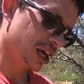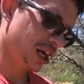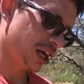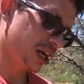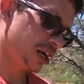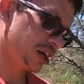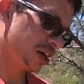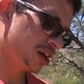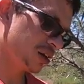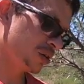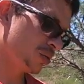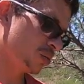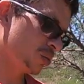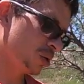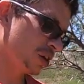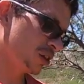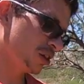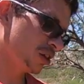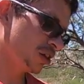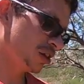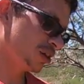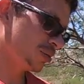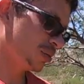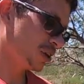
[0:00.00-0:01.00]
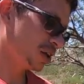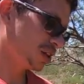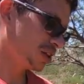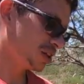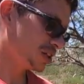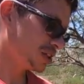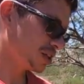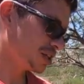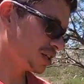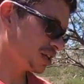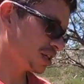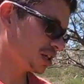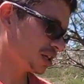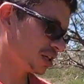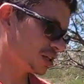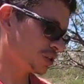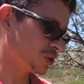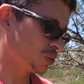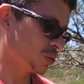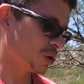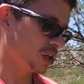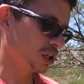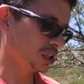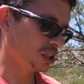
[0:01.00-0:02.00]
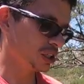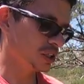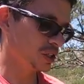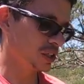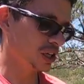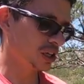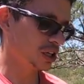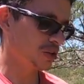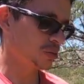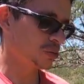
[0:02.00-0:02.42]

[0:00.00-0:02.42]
and one thing about this snake as well is that it